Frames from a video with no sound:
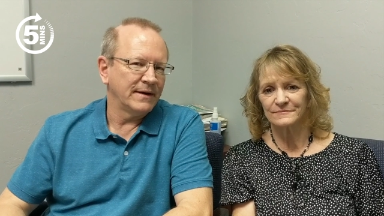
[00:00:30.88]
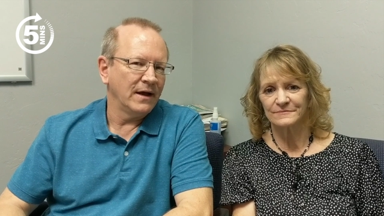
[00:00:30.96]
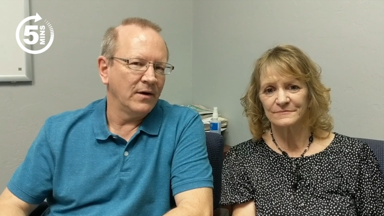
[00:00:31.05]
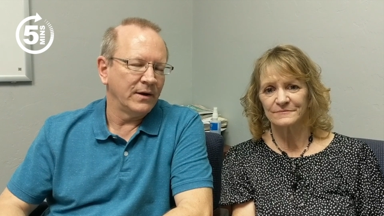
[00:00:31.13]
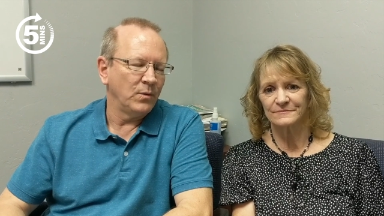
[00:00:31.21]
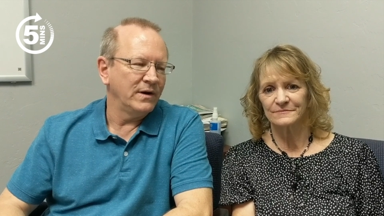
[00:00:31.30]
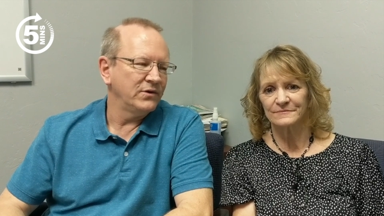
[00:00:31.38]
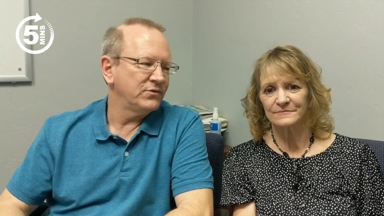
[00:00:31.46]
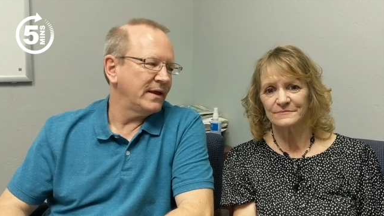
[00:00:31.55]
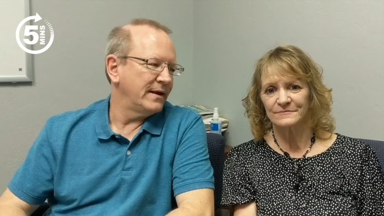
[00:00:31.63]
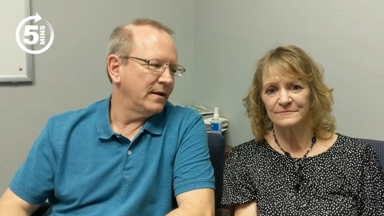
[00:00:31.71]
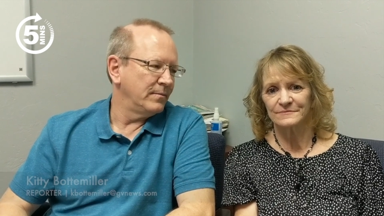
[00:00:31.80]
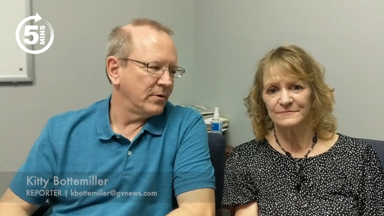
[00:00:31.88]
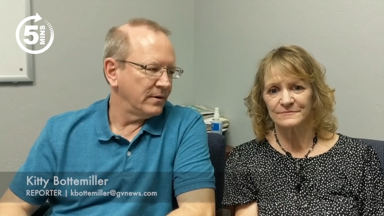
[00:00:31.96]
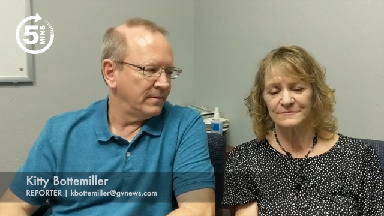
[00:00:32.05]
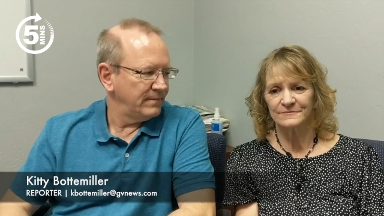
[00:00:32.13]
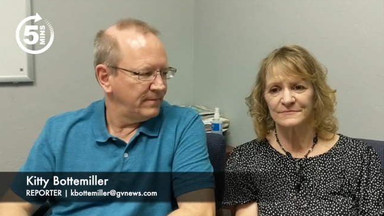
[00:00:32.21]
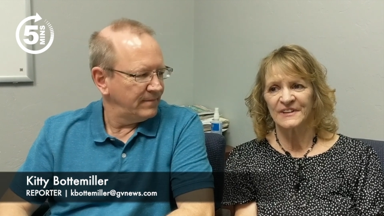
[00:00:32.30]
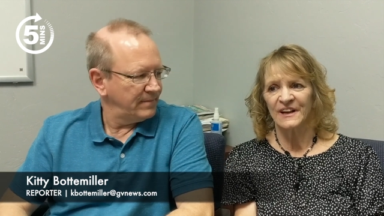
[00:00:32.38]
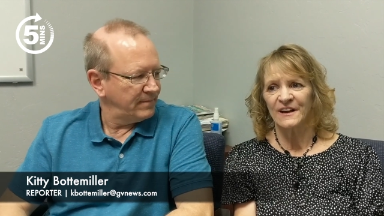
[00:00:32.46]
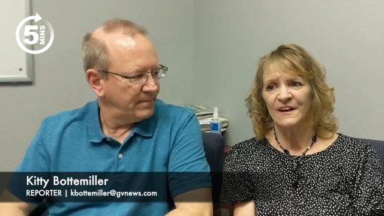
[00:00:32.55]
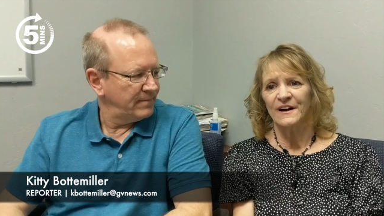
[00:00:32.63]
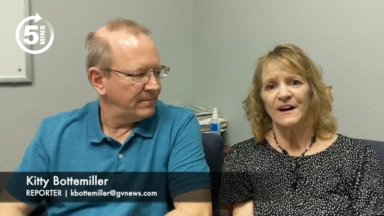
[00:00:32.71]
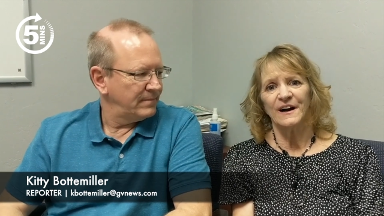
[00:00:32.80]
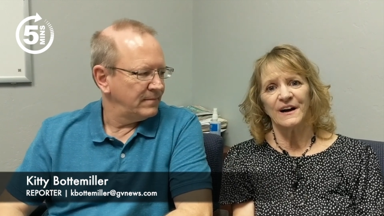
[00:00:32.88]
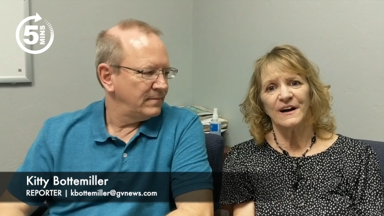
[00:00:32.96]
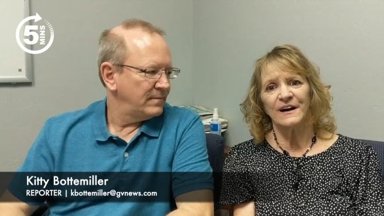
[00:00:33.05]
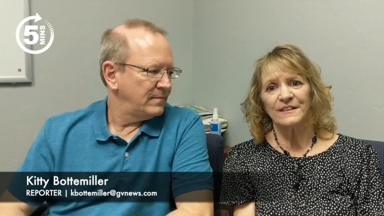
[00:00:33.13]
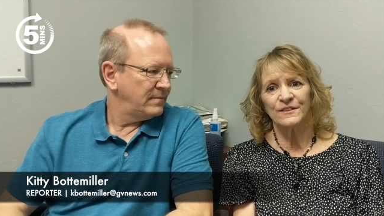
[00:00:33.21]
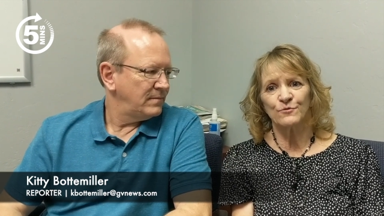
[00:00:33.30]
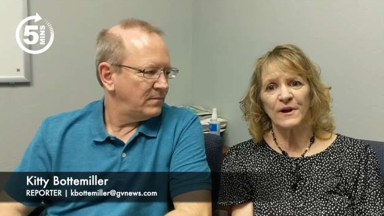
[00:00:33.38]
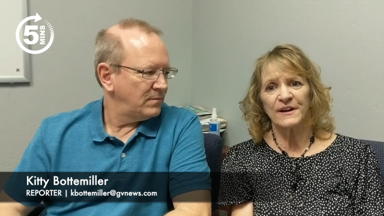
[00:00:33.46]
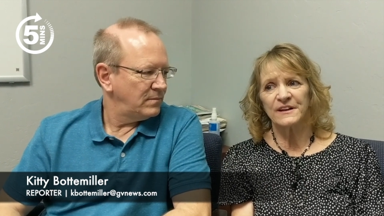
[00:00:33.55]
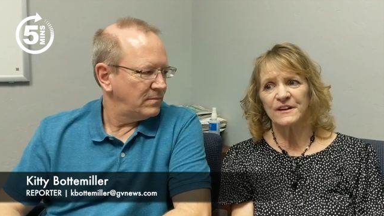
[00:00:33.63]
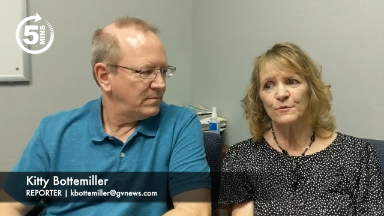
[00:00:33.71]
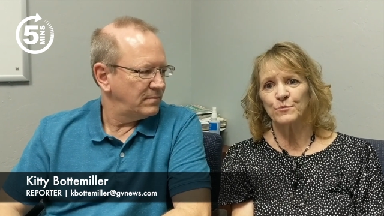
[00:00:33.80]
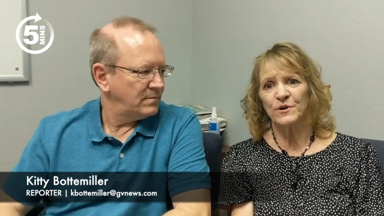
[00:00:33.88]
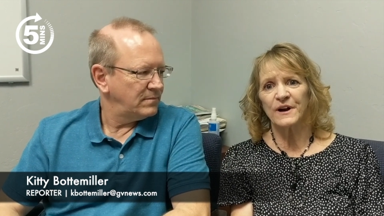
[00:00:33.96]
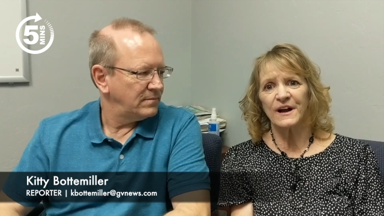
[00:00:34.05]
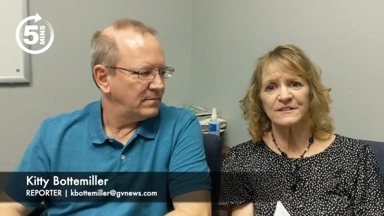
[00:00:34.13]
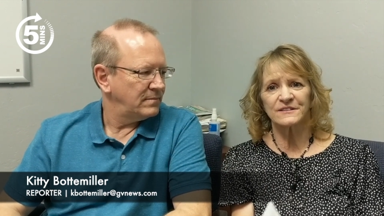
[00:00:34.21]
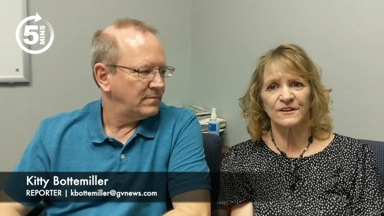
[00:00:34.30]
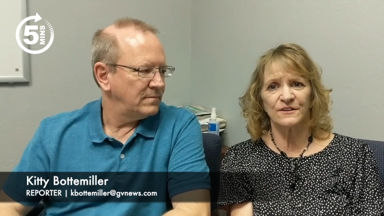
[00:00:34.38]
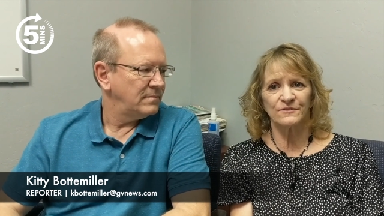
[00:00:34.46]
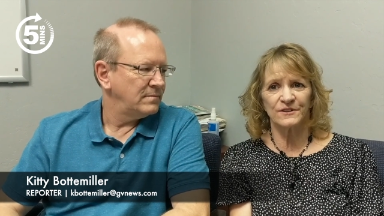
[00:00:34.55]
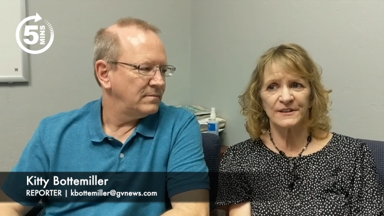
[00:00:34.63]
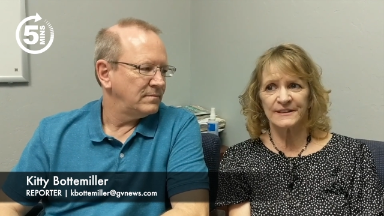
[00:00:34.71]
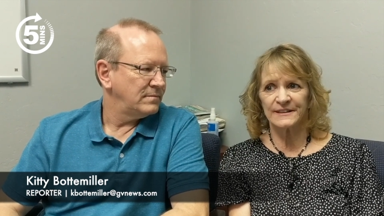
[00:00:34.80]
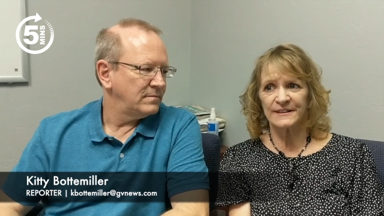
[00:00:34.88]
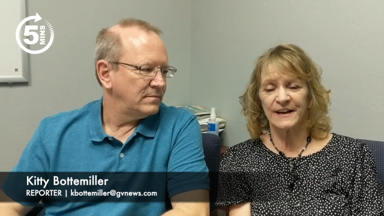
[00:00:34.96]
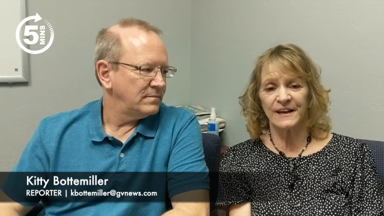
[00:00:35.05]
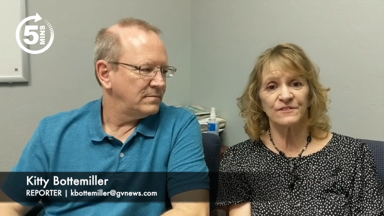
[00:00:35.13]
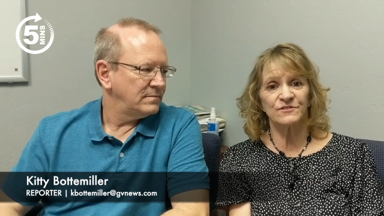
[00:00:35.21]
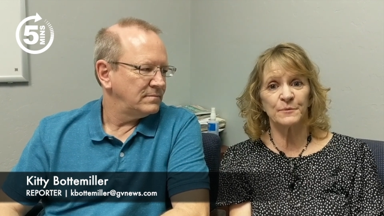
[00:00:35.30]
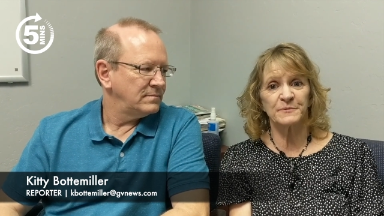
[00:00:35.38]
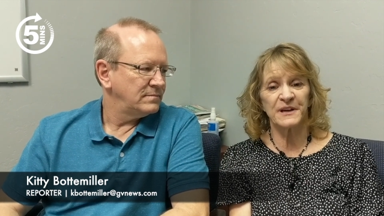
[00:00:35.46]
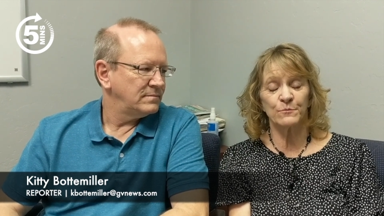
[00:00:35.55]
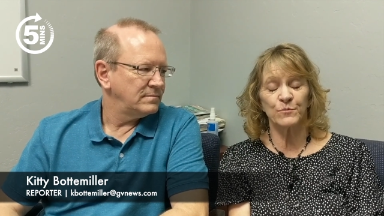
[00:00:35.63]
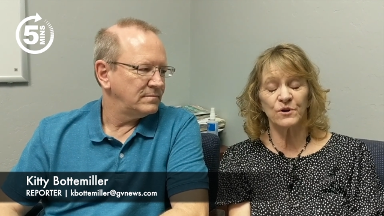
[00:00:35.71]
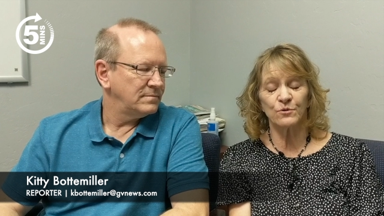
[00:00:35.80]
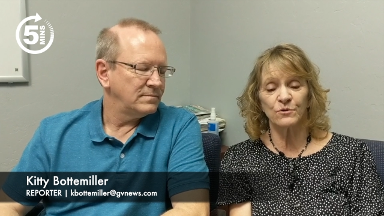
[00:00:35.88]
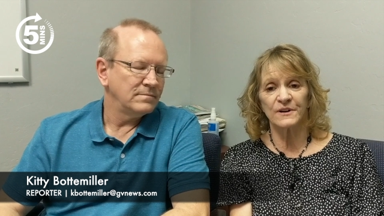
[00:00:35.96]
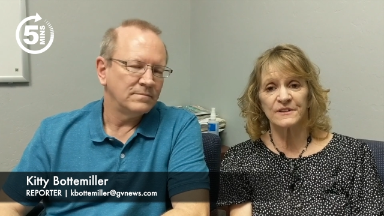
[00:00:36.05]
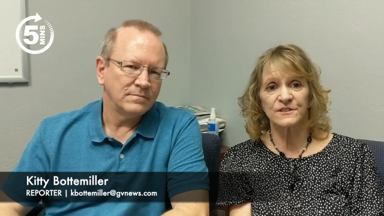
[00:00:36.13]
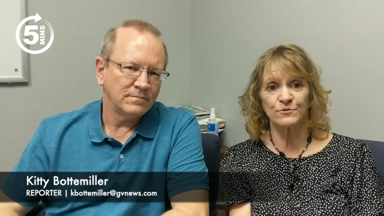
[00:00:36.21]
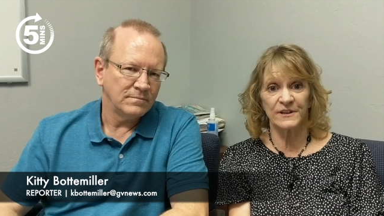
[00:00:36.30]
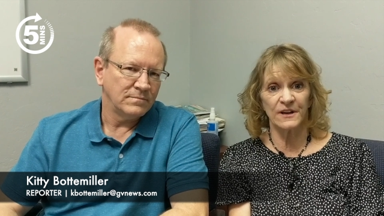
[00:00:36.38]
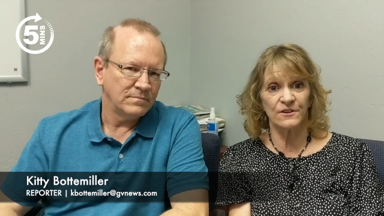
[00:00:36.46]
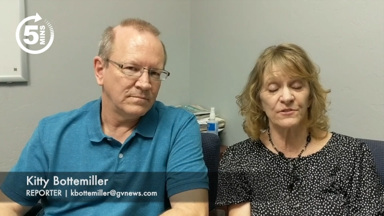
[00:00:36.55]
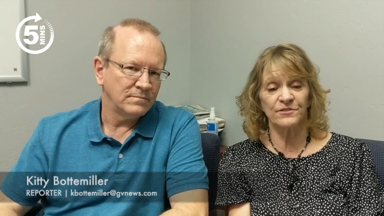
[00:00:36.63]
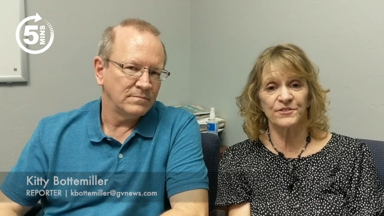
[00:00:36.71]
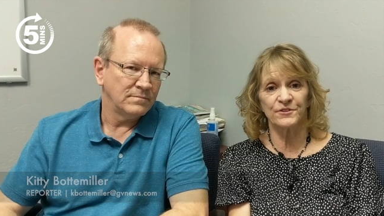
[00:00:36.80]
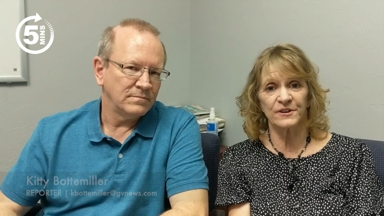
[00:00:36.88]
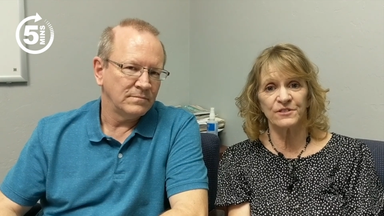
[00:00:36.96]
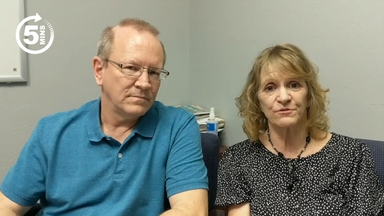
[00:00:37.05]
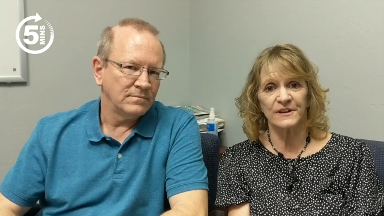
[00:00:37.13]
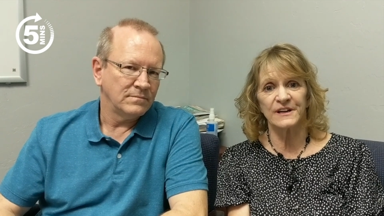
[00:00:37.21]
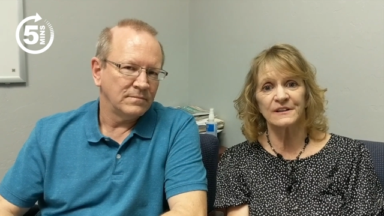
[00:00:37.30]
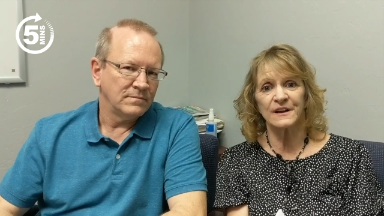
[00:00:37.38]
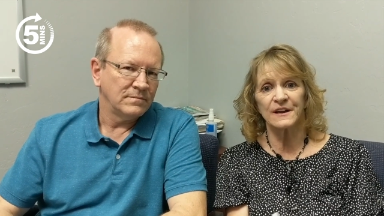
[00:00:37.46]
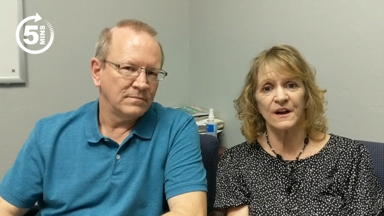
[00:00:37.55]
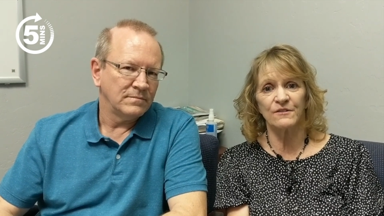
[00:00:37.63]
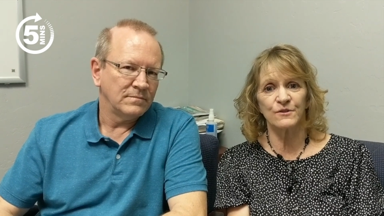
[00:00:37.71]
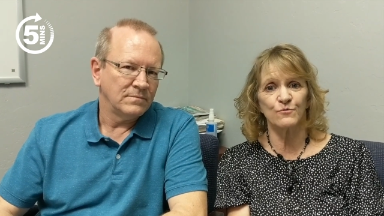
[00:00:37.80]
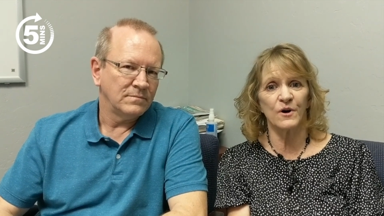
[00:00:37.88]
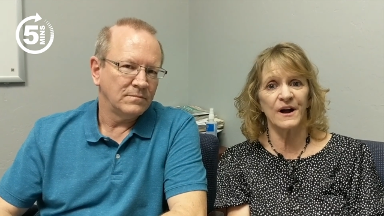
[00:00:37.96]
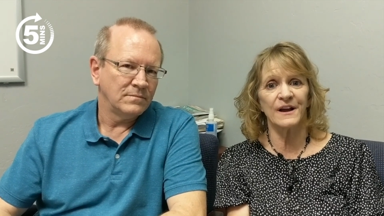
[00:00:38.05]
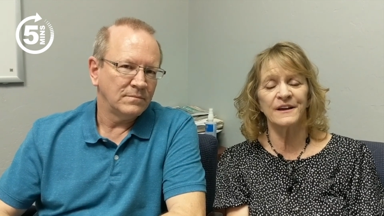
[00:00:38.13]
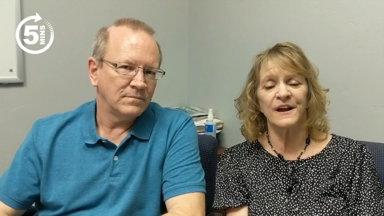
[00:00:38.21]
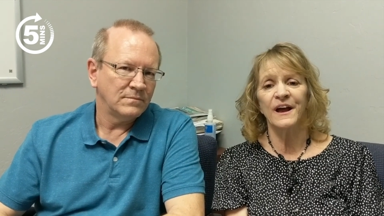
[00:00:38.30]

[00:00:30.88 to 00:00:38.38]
Speaker 1: County. What is that number?
Speaker 2: Uh, the running number as of uh, end of September was 333 countywide,